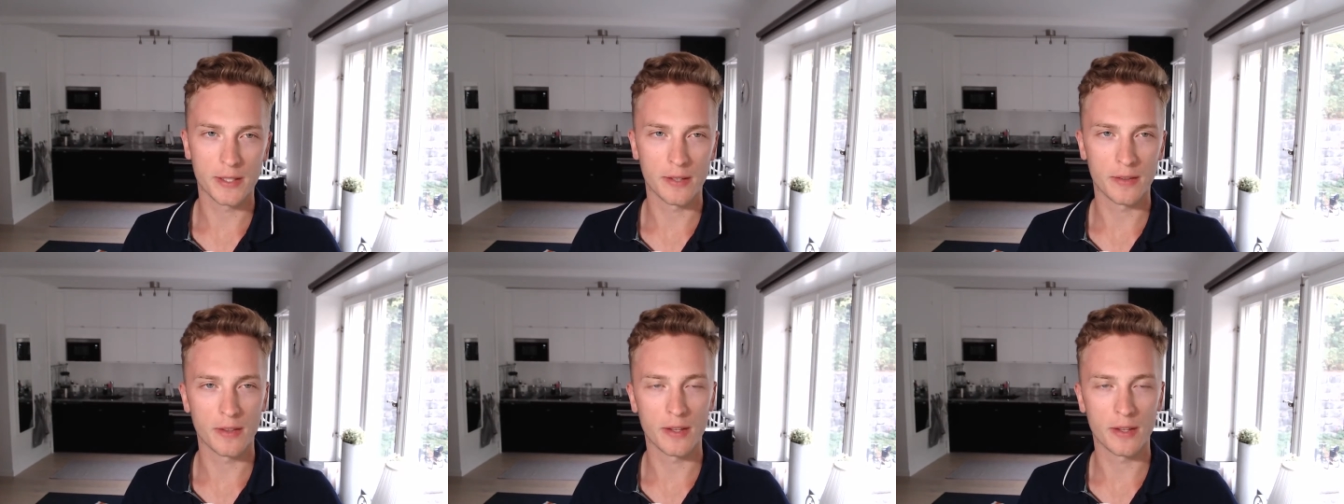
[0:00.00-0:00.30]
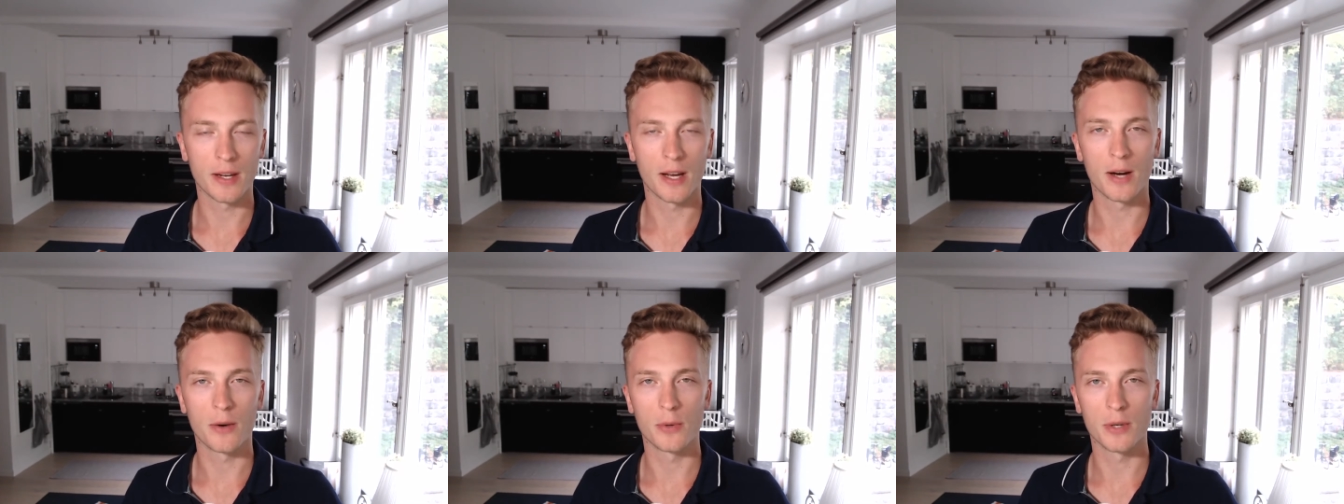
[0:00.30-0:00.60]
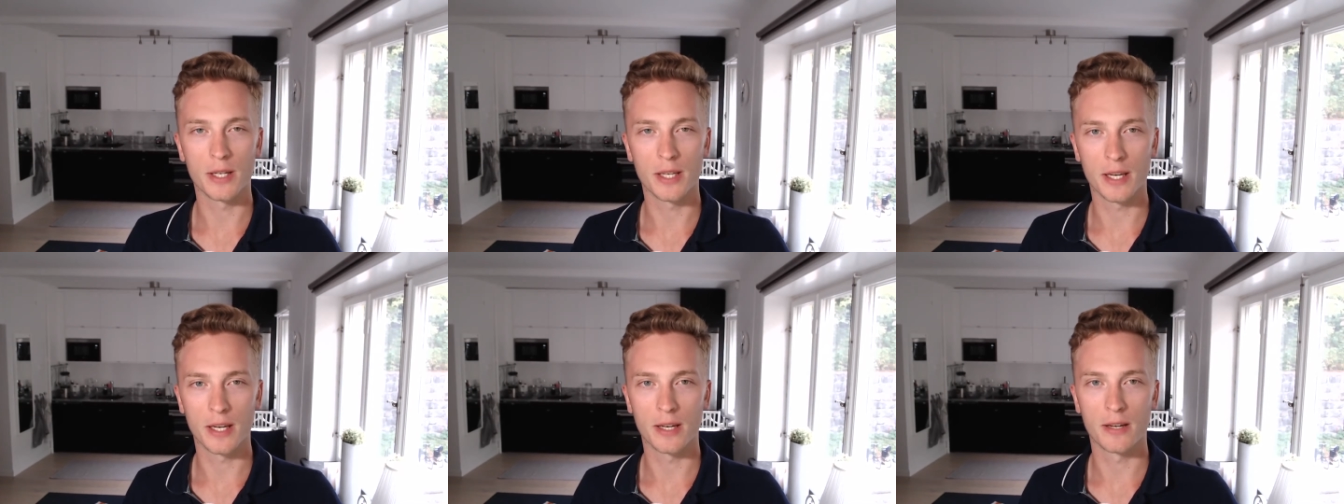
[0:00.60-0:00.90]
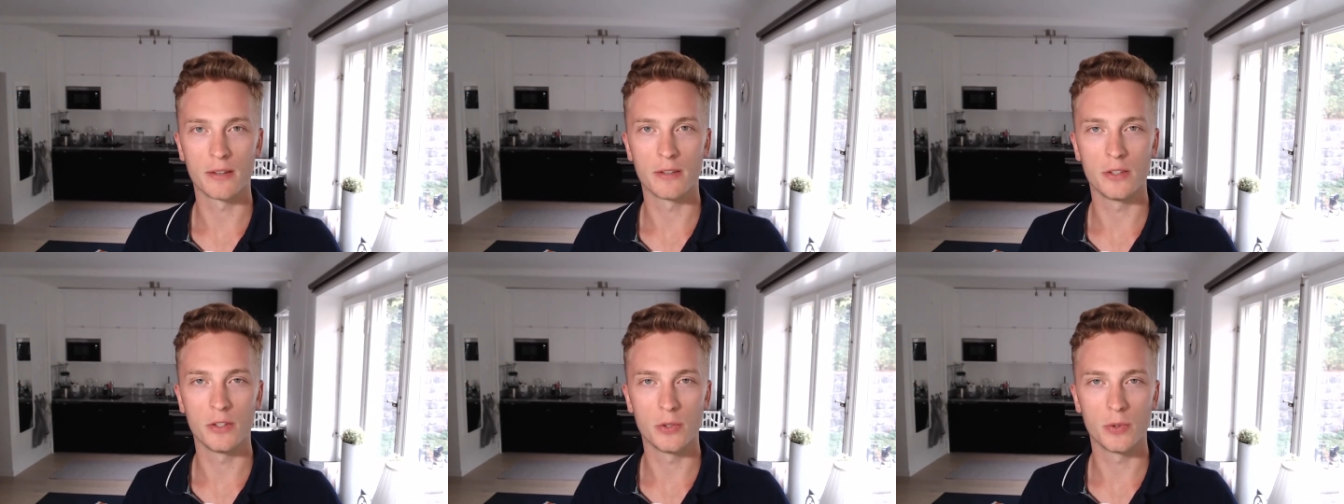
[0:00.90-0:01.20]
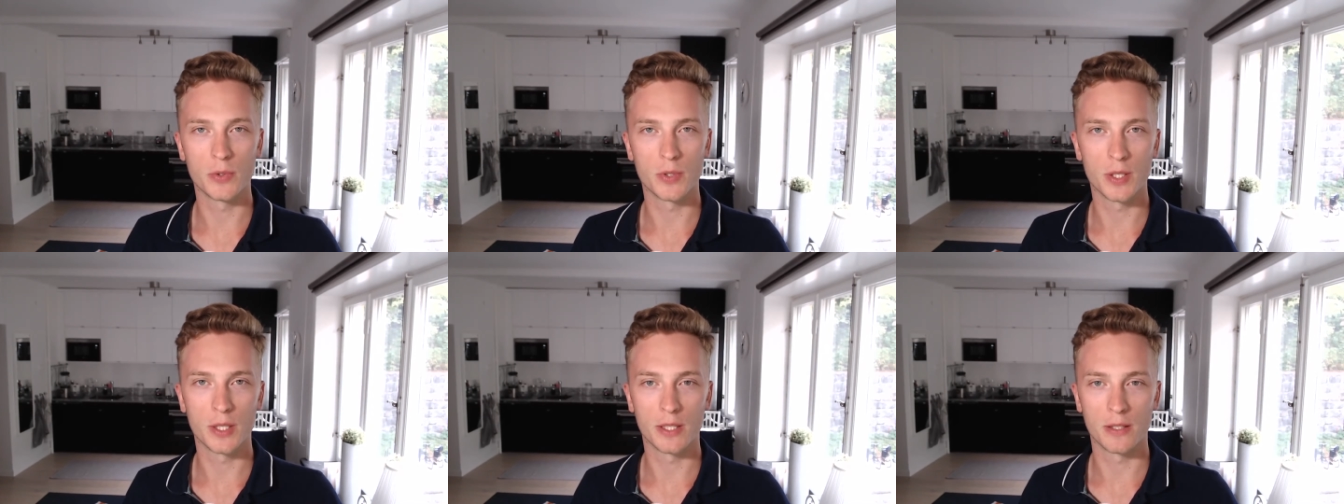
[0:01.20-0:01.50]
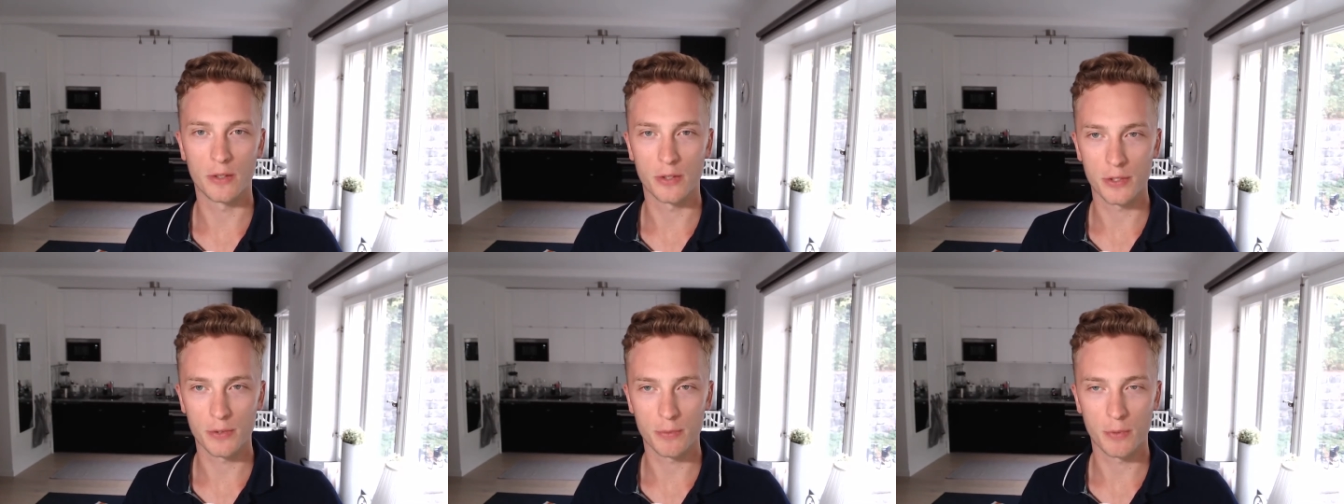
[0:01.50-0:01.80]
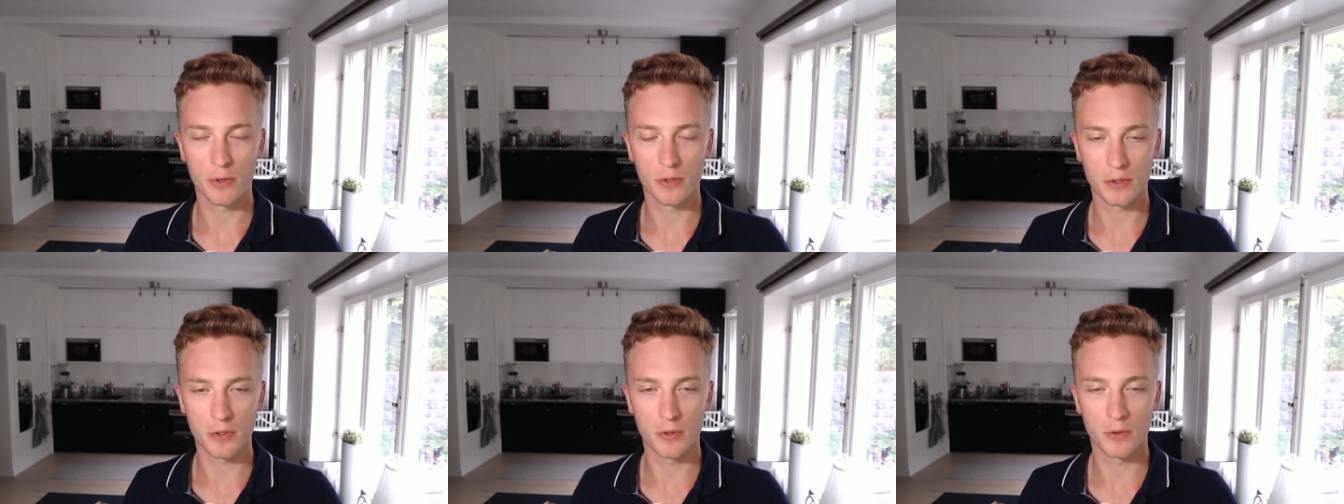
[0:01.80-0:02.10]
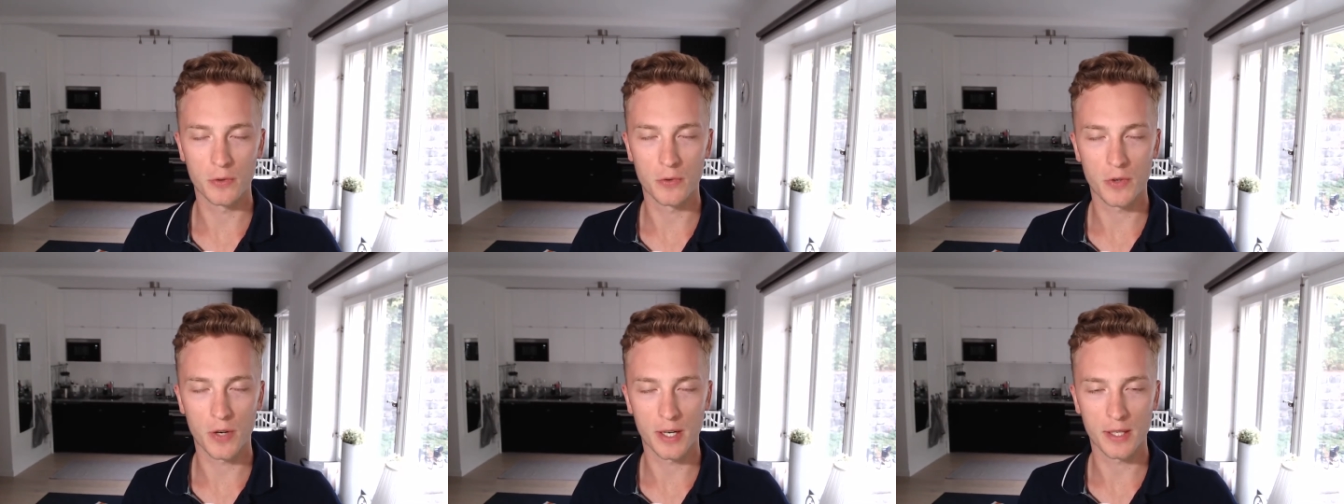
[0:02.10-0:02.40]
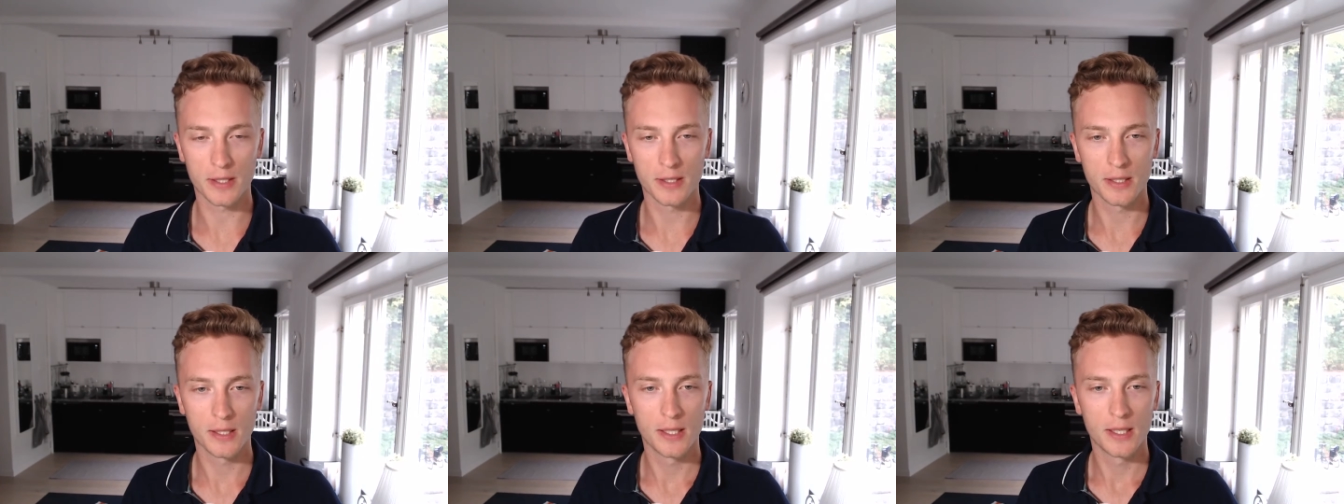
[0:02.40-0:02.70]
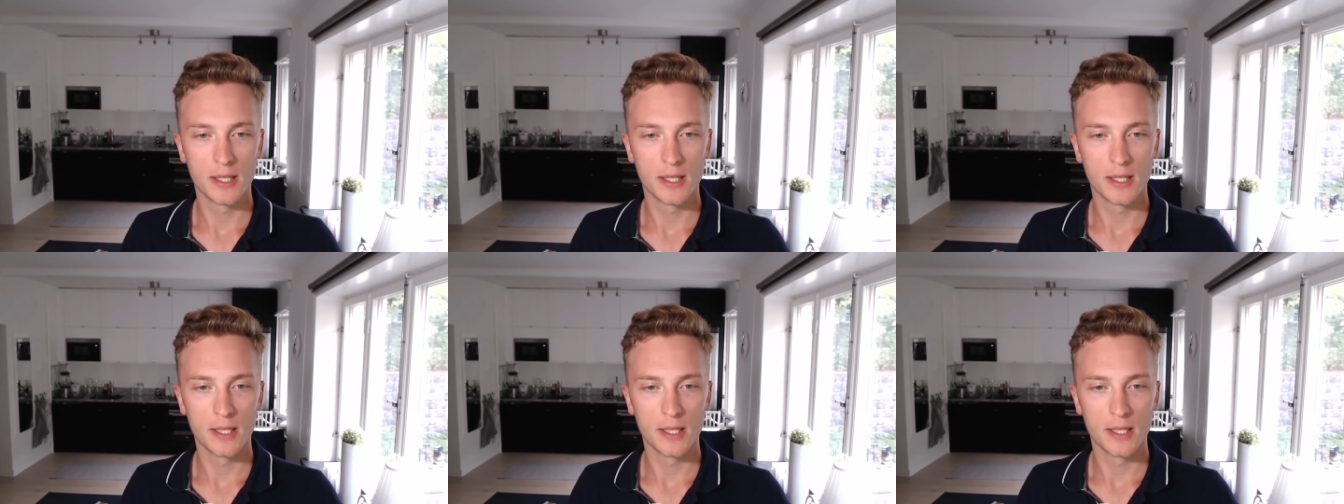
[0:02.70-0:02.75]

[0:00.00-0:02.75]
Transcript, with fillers: and then how we can use it in our smart contract.